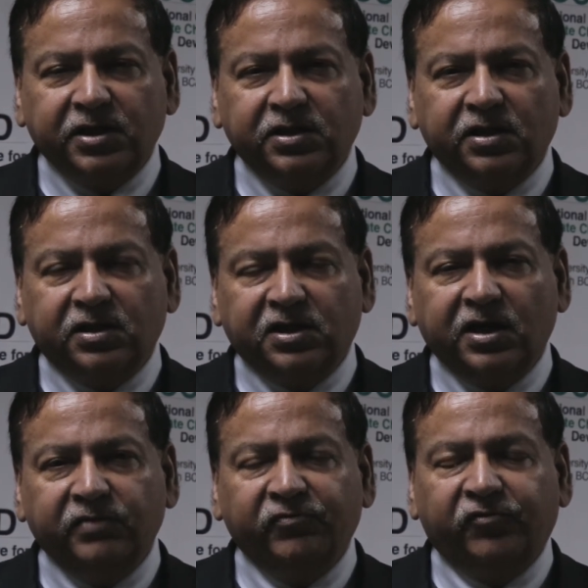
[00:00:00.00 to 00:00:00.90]
idea that
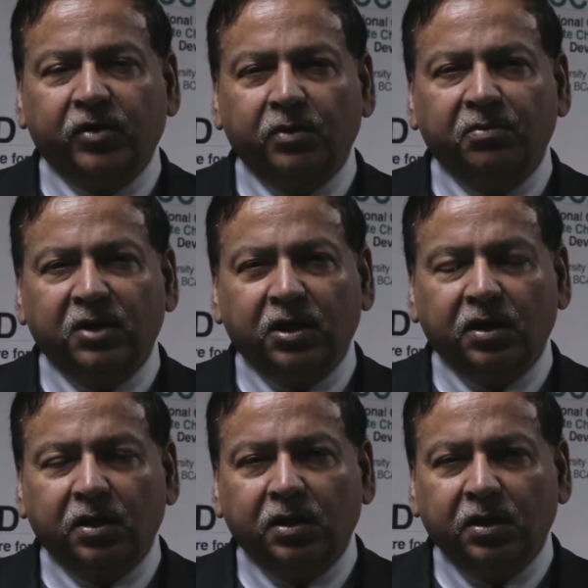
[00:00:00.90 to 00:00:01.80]
came from
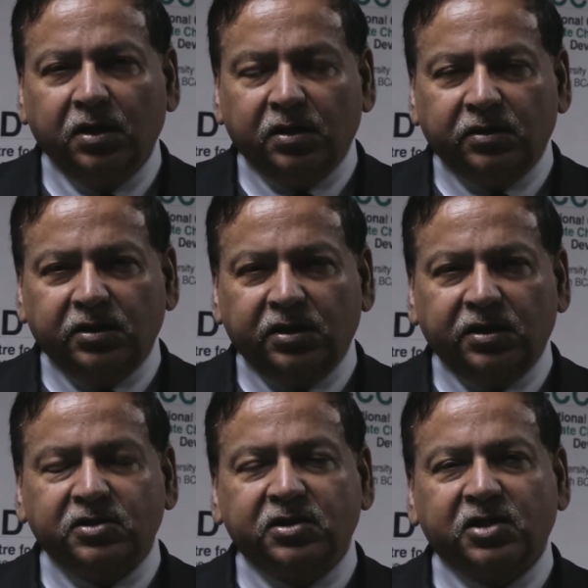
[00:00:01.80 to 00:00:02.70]
the
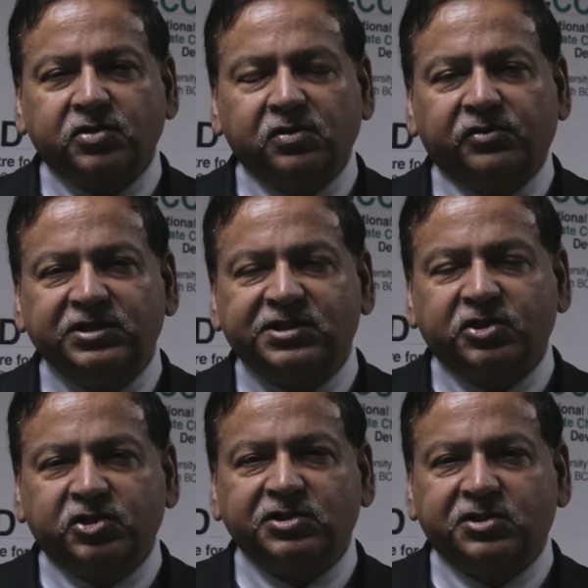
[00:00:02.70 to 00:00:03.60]
International
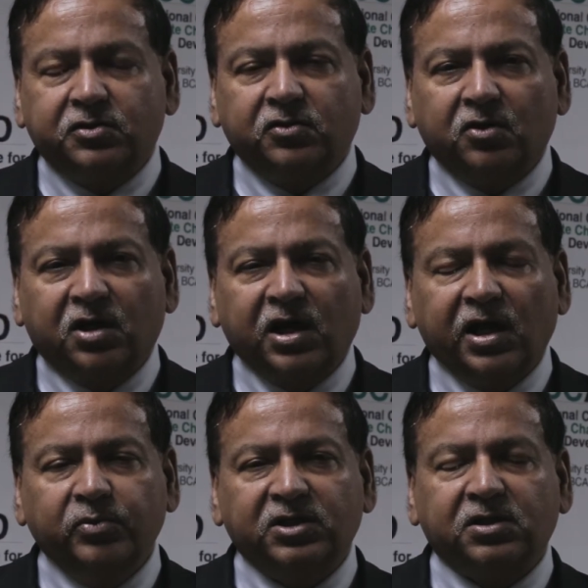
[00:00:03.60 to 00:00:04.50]
Research Institute on
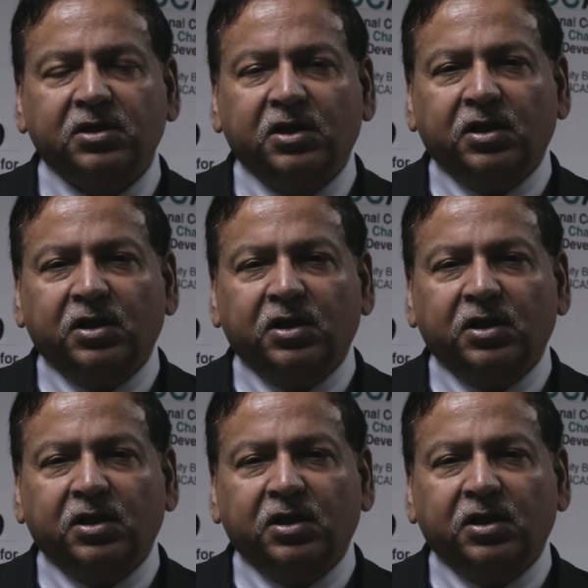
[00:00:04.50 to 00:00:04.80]
Climate